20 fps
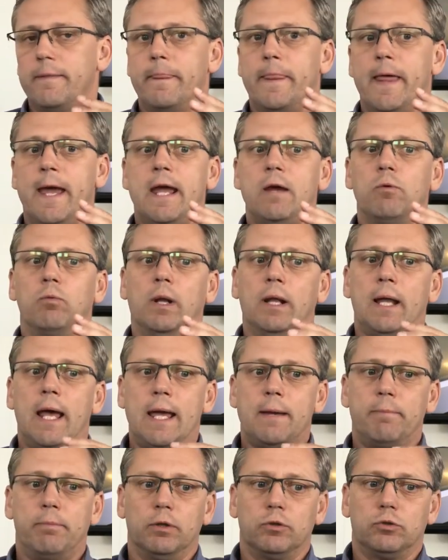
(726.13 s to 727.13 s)
They will
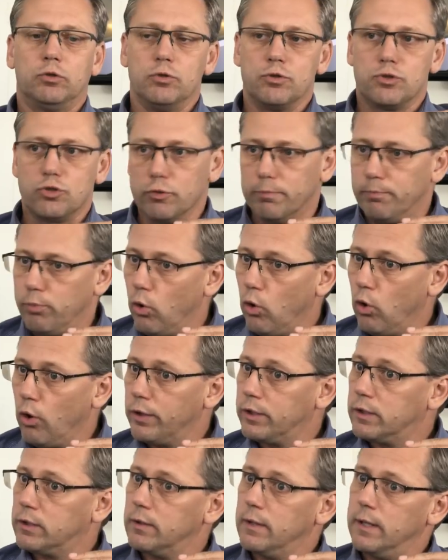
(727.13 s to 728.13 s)
able to
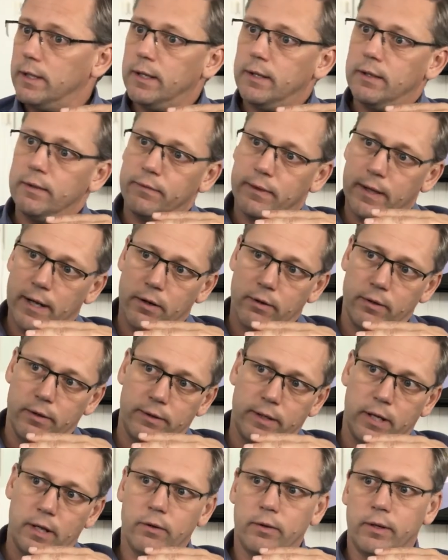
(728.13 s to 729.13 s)
support their
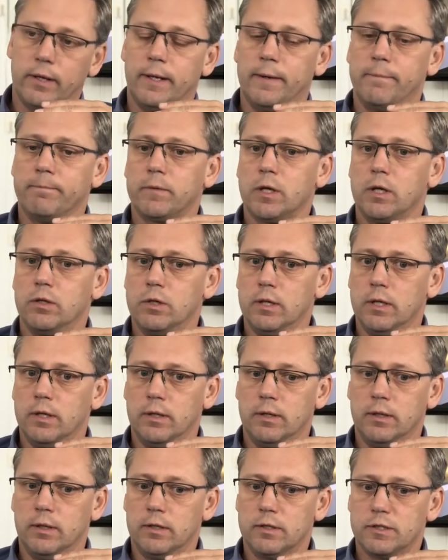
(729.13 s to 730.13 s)

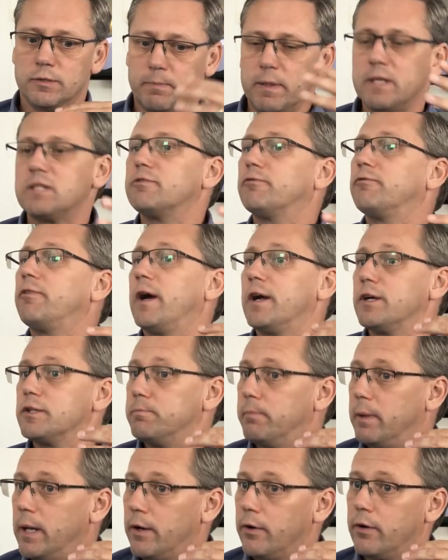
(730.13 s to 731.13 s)

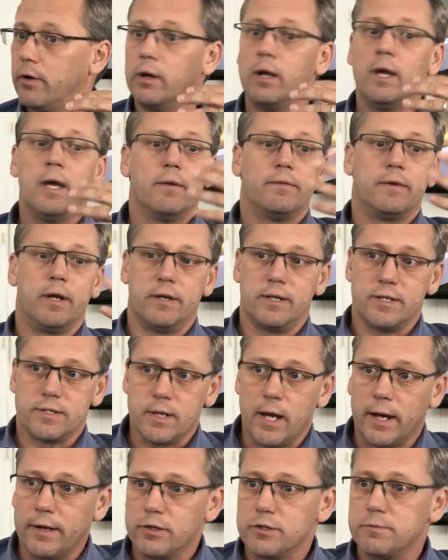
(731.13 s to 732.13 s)
specifiers better, their
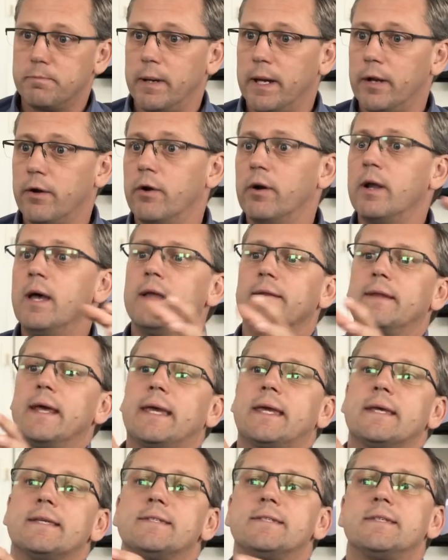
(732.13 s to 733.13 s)
designers better.
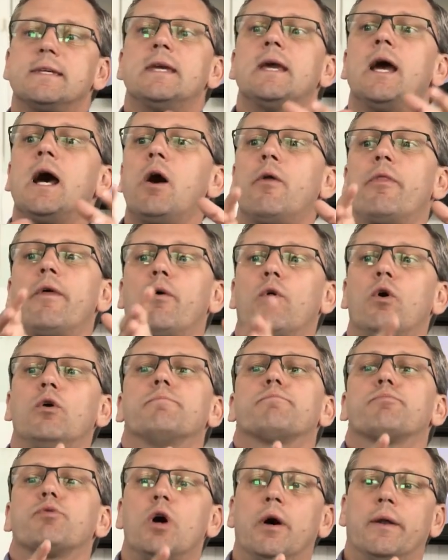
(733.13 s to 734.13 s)
They can see how their
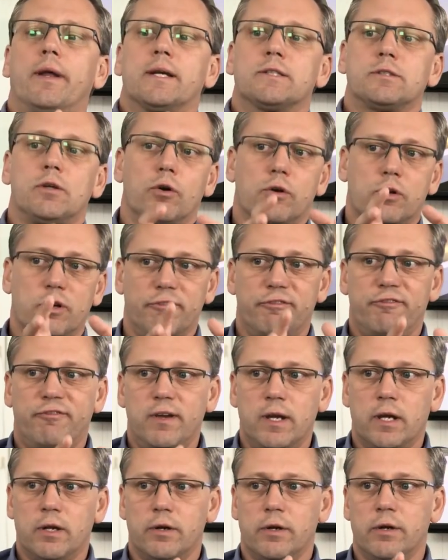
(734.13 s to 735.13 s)
own products are
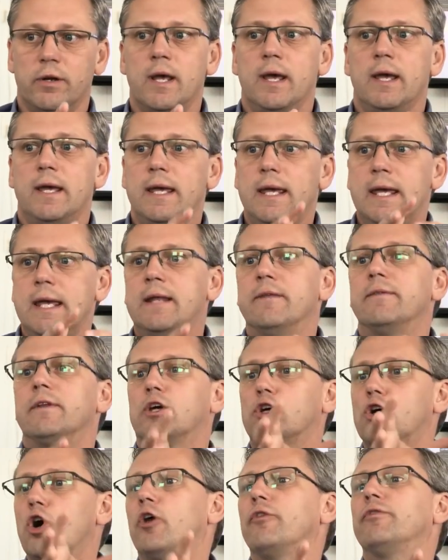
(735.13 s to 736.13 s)
configured in
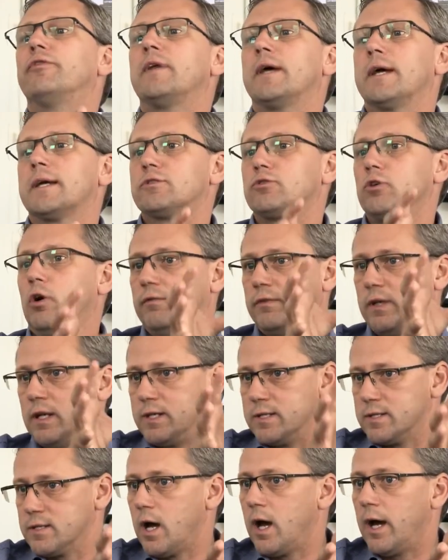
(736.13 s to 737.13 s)
the context of the
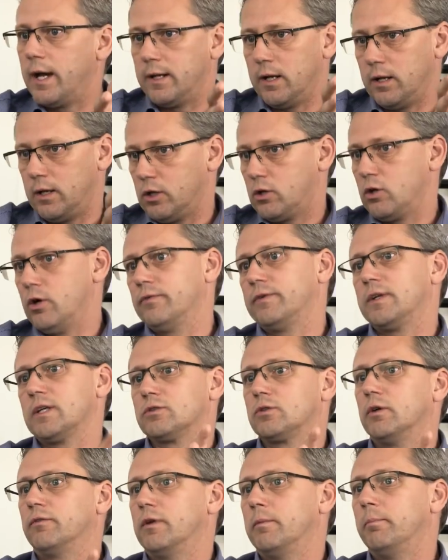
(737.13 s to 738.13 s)
design and the
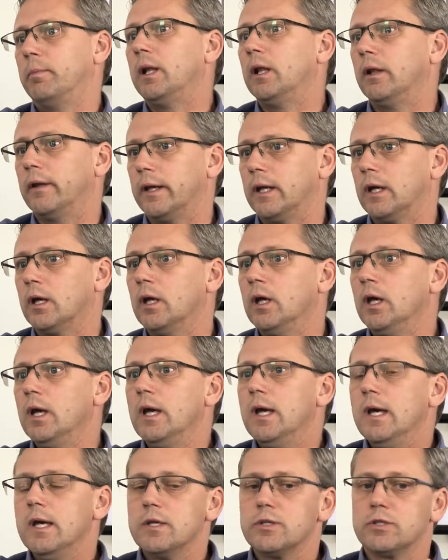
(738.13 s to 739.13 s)
context of the building.
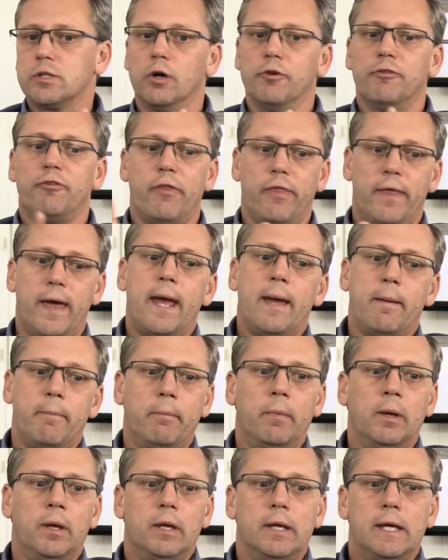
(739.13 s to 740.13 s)
So for
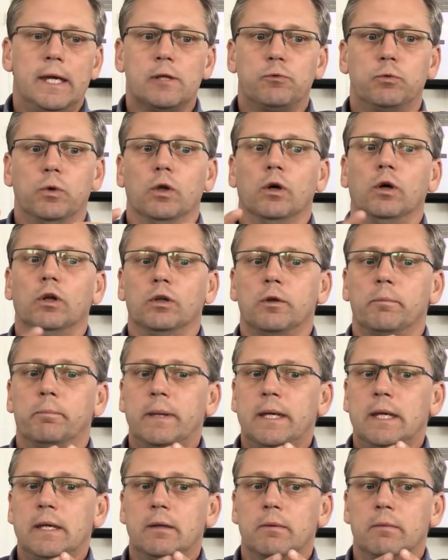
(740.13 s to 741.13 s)
them, it will all
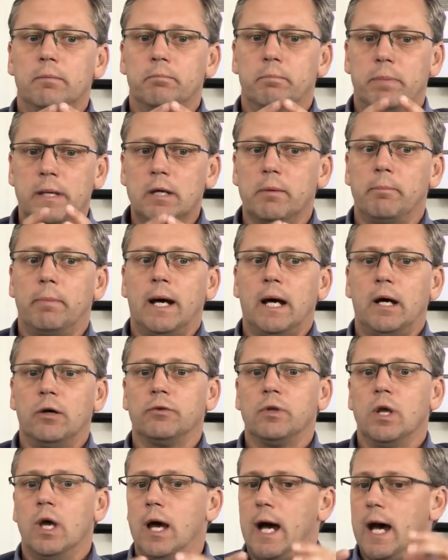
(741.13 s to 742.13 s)
be
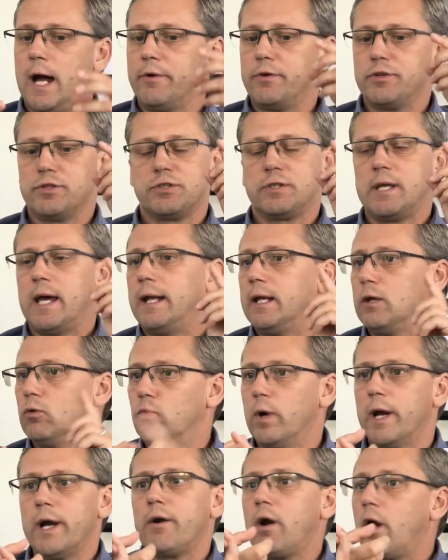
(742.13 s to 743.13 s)
about
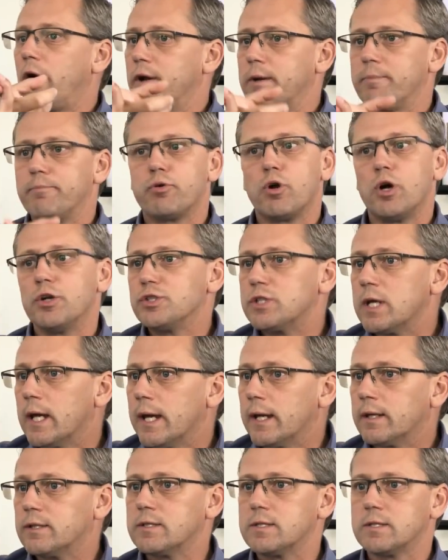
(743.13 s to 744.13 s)
understanding where are the
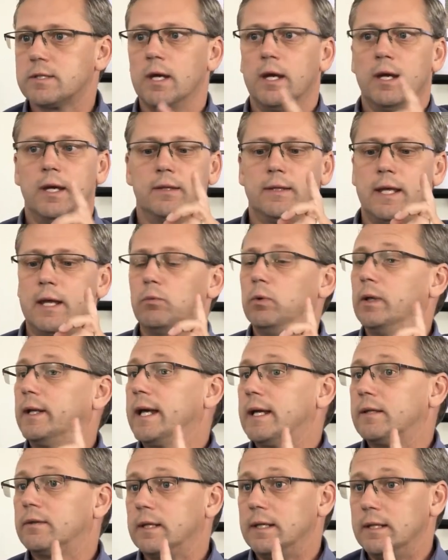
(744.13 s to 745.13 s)
projects. They will
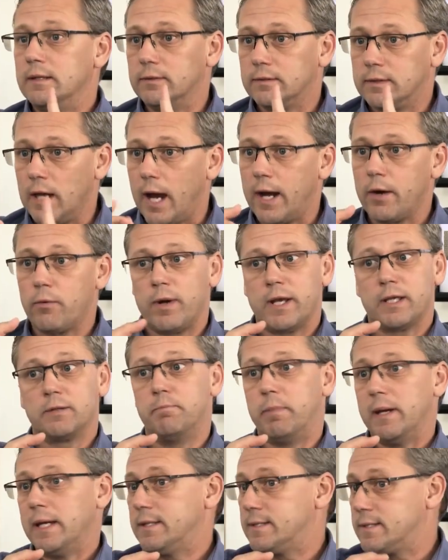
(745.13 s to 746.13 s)
get
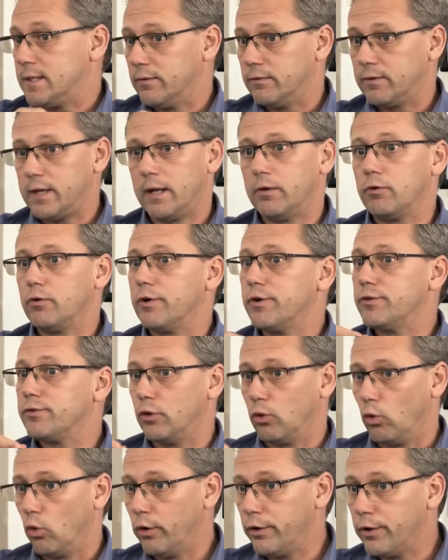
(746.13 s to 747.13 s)
direct bids and
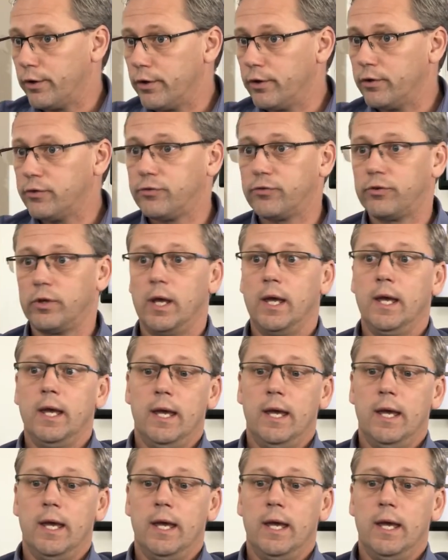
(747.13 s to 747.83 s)
tenders and orders.